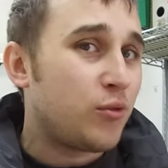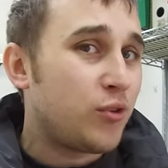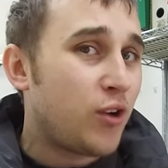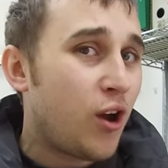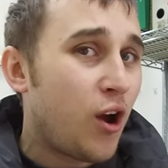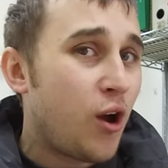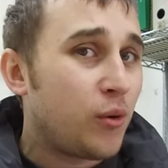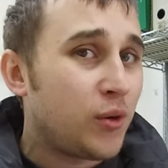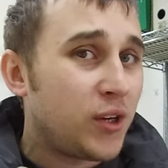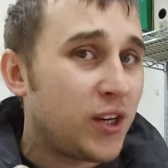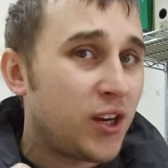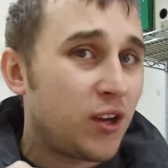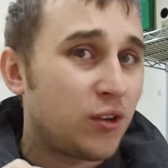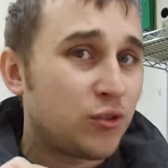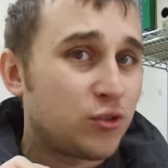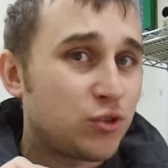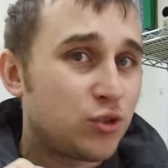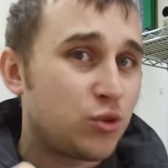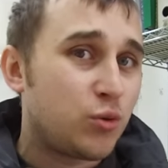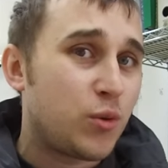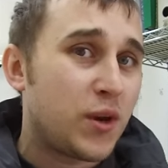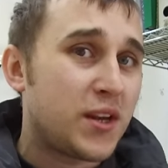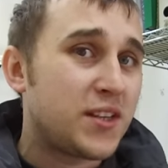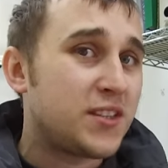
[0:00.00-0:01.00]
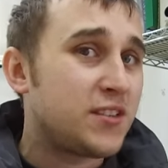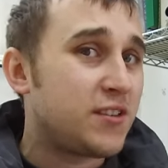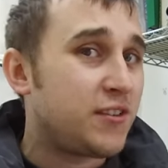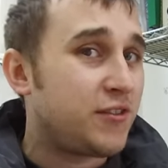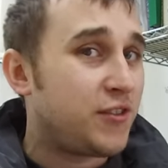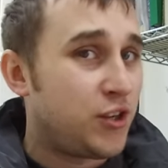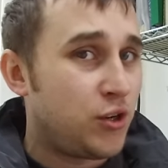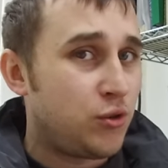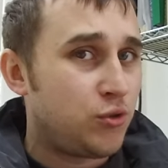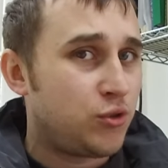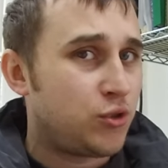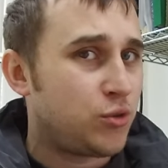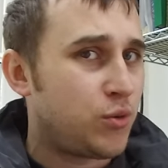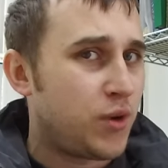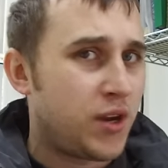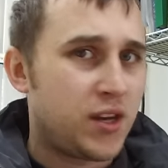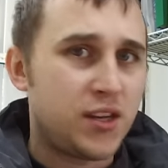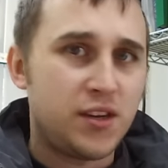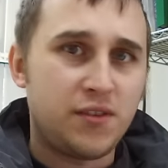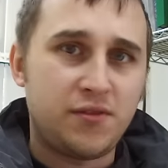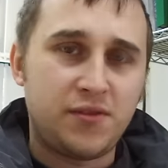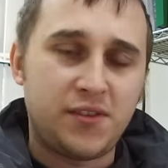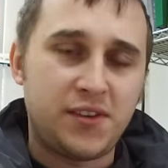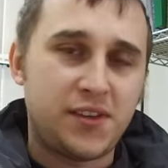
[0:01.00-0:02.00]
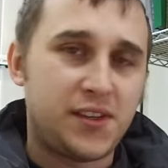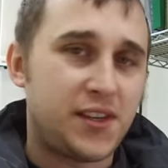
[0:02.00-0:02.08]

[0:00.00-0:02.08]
not only on Twitter, if you use Twitter you've